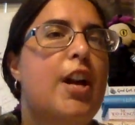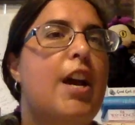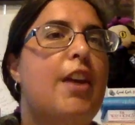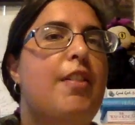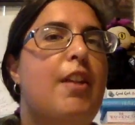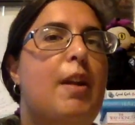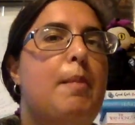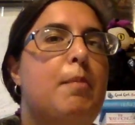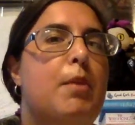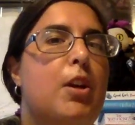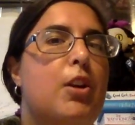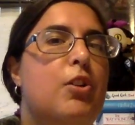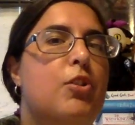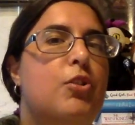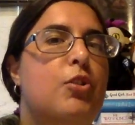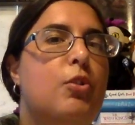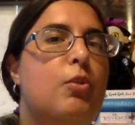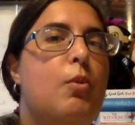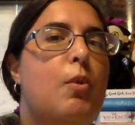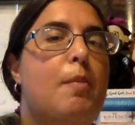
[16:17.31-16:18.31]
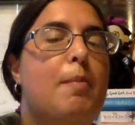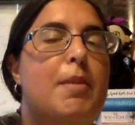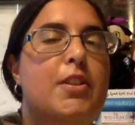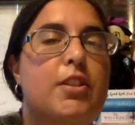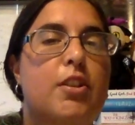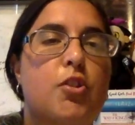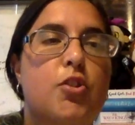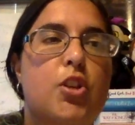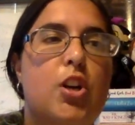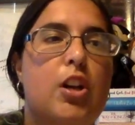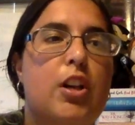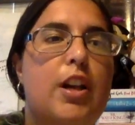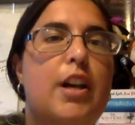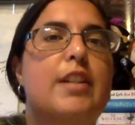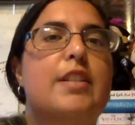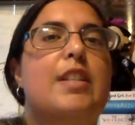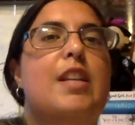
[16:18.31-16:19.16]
and then I'm going to do my Skillshare class,